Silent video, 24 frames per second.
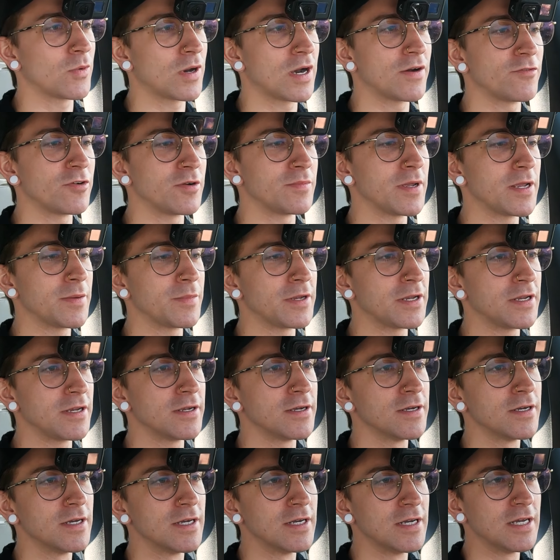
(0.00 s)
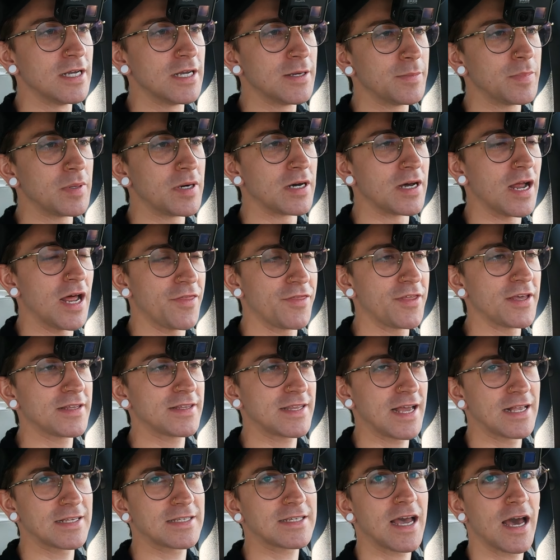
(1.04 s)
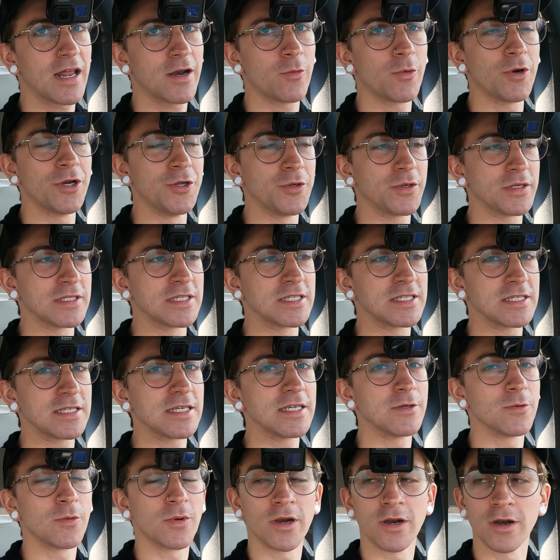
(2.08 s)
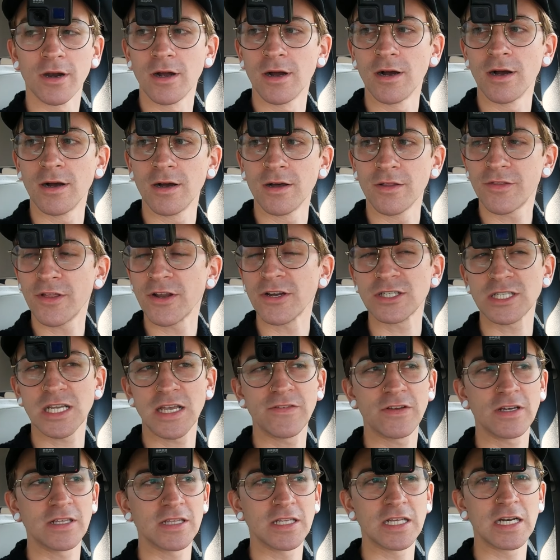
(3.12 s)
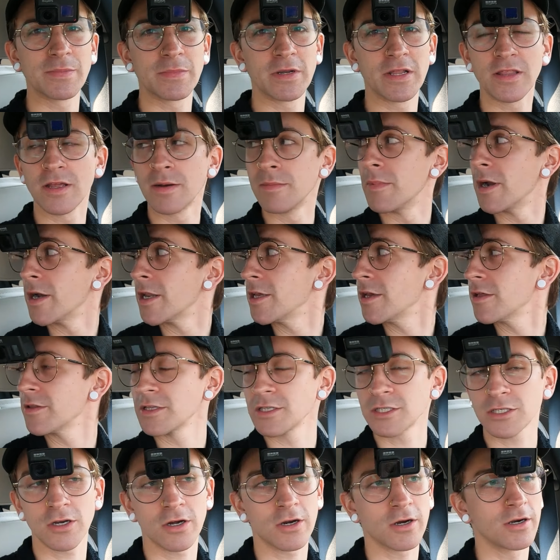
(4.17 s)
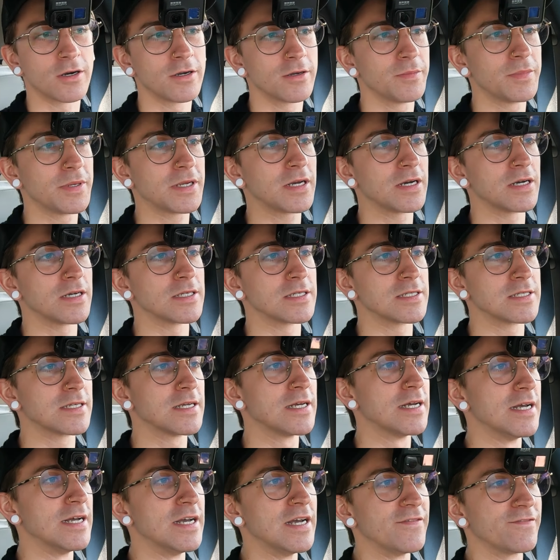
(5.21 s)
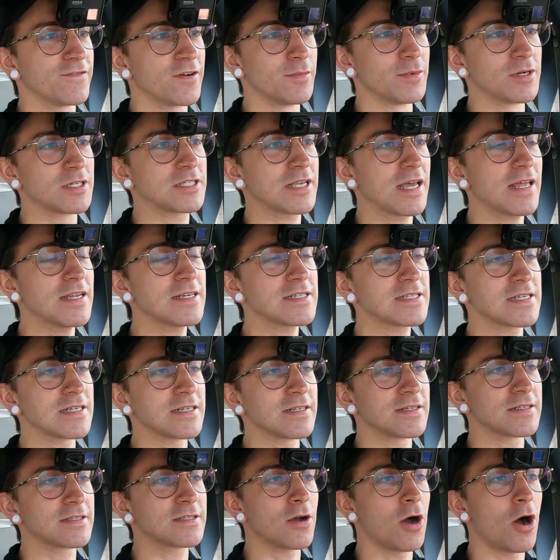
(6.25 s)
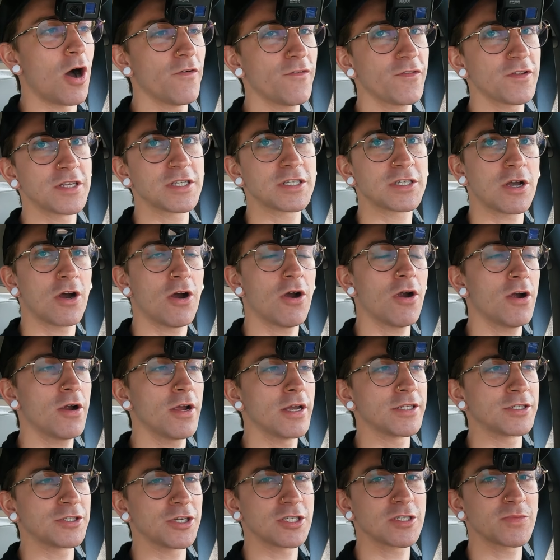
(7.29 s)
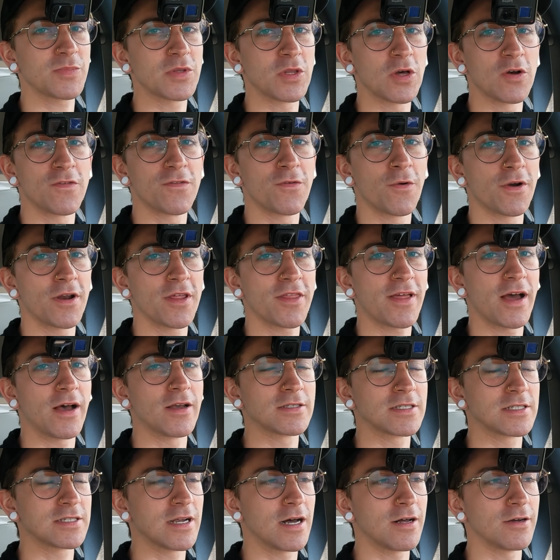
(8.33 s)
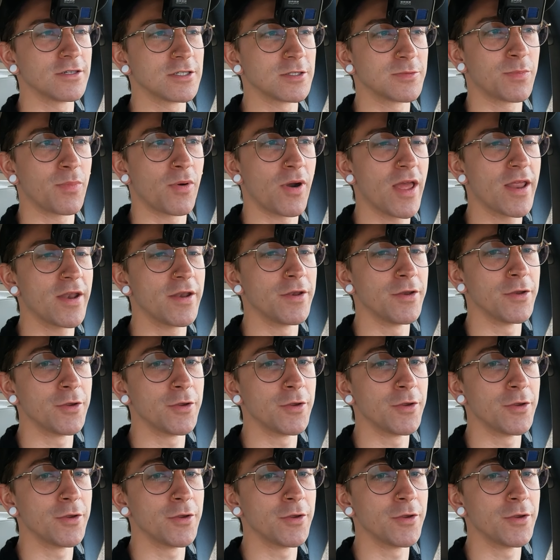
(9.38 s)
whatever it may be. But I think that's kind of where you can see where they're saving a little bit of their money on this car. Because for Mercedes to offer this car at just below $40,000 brand